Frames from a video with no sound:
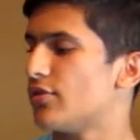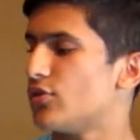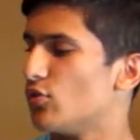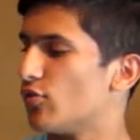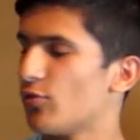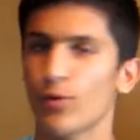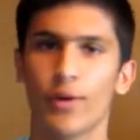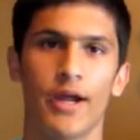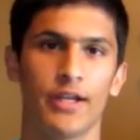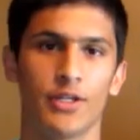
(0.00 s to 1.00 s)
do free
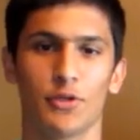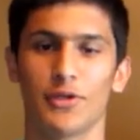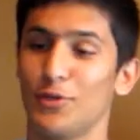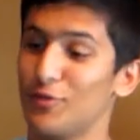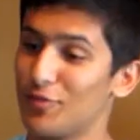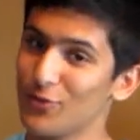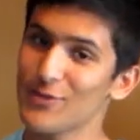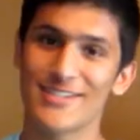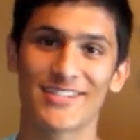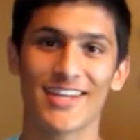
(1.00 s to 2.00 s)
riding, you can do
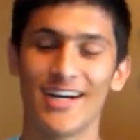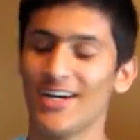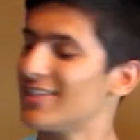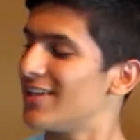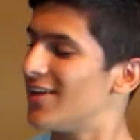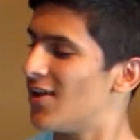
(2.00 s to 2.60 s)
freestyle,